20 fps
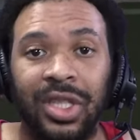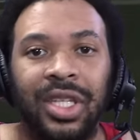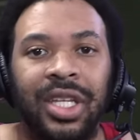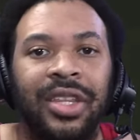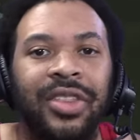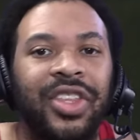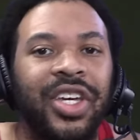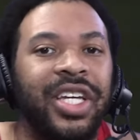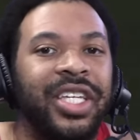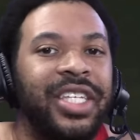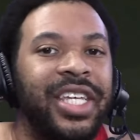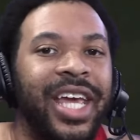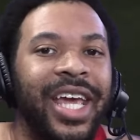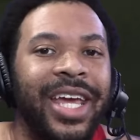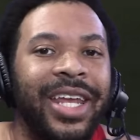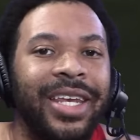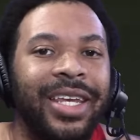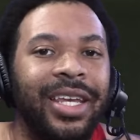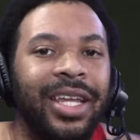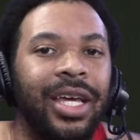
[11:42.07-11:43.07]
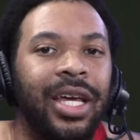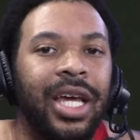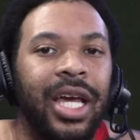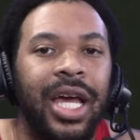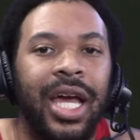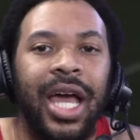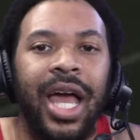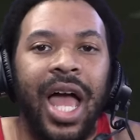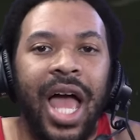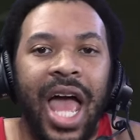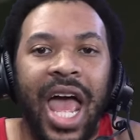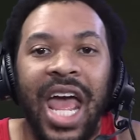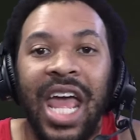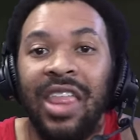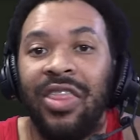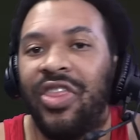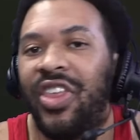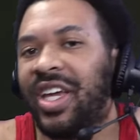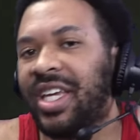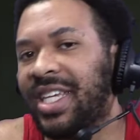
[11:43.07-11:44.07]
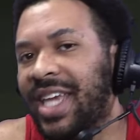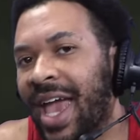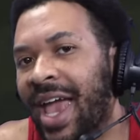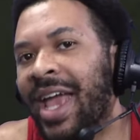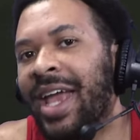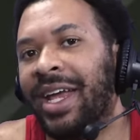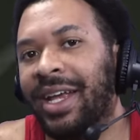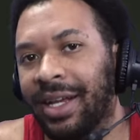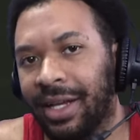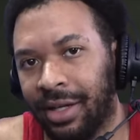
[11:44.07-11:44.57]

The yin and the yang.